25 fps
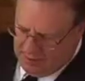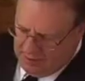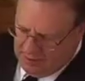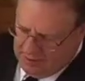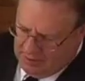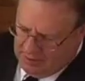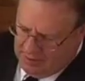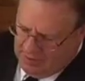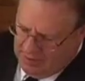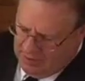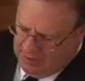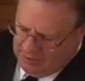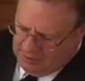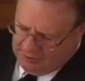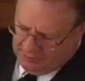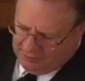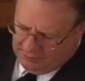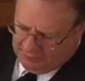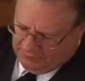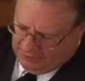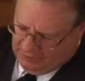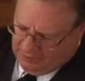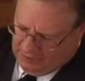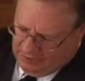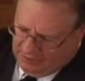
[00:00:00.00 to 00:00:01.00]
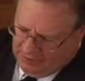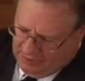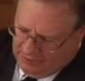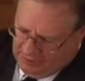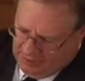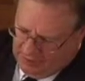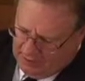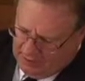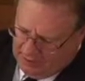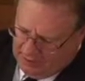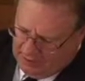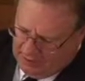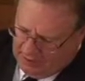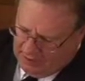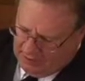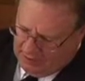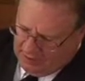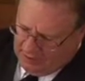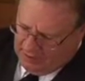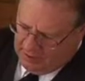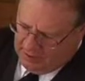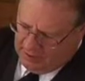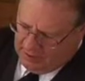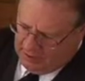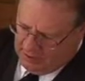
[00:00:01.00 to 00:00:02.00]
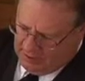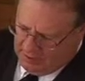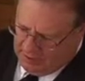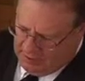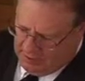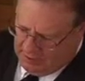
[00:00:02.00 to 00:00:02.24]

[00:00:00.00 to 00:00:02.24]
with people who are experts.